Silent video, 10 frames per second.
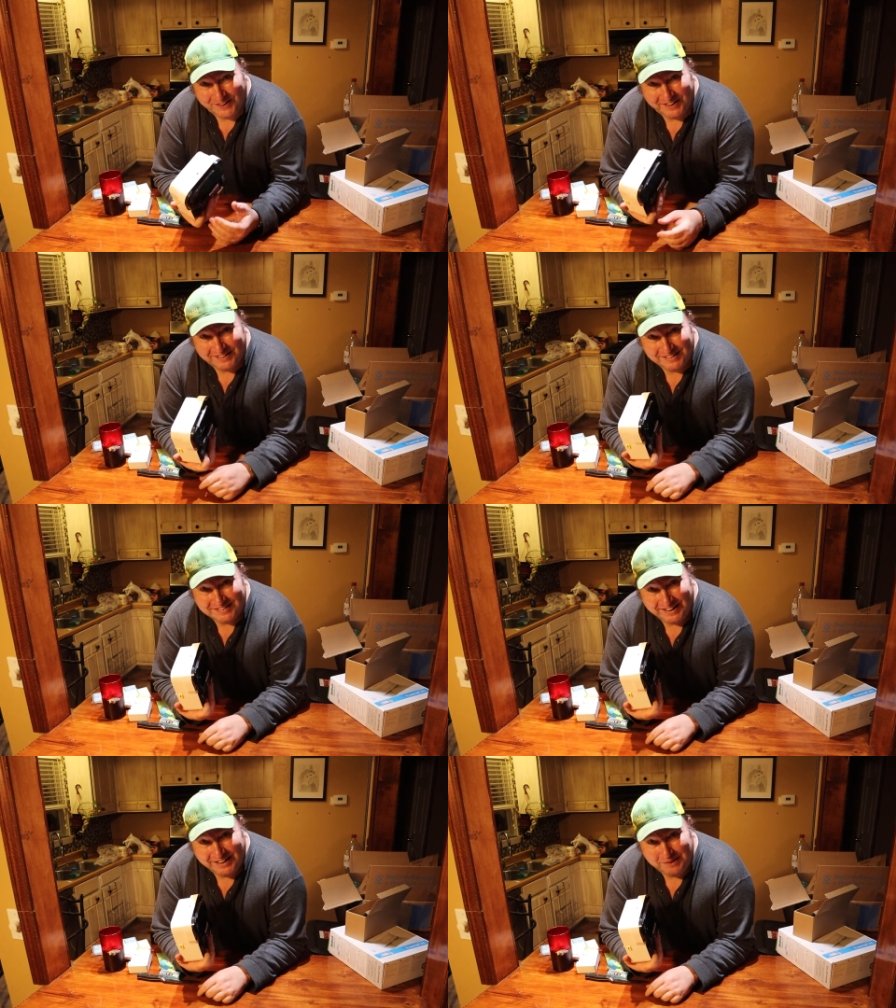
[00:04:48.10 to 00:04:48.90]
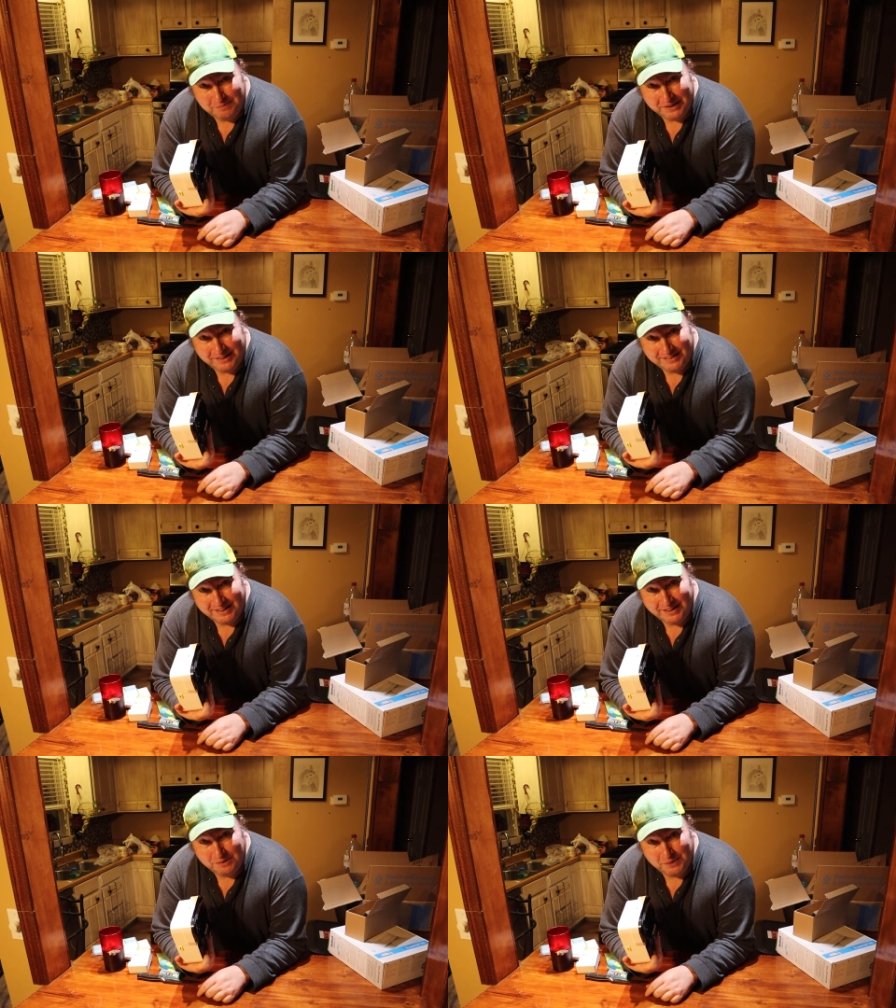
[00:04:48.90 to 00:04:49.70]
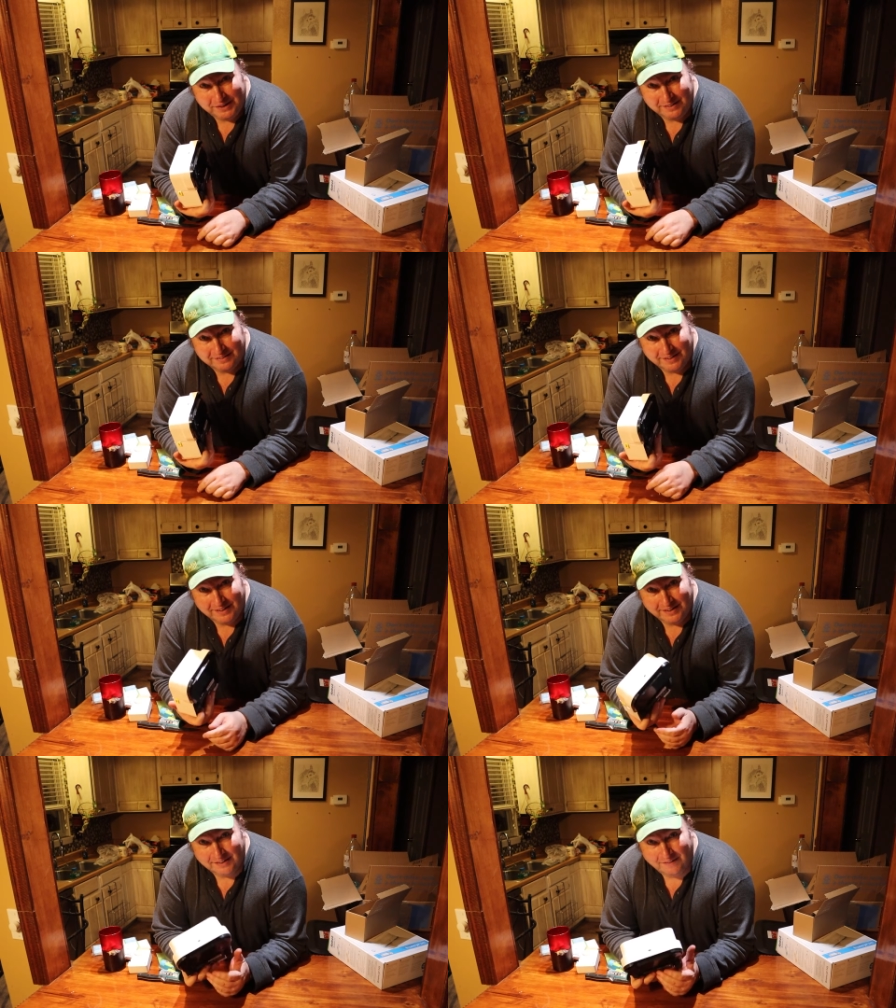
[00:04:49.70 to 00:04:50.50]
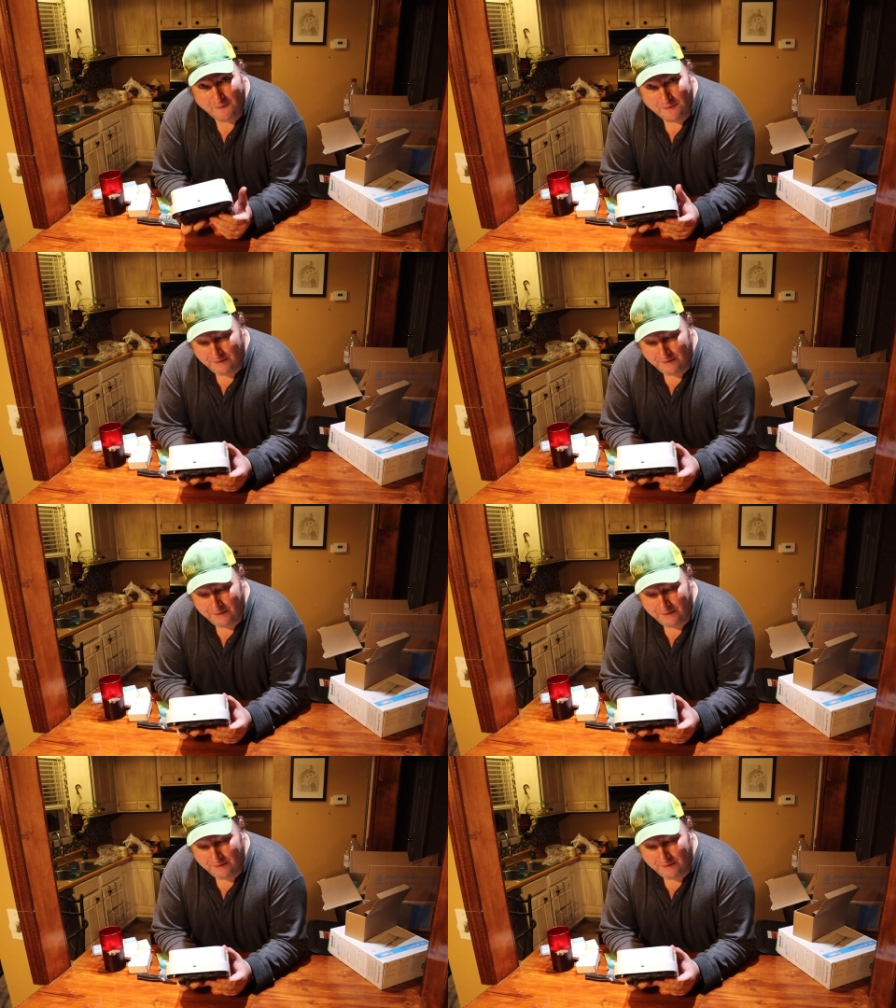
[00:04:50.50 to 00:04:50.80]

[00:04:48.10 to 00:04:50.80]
looking at this itty bitty teeny weeny thing,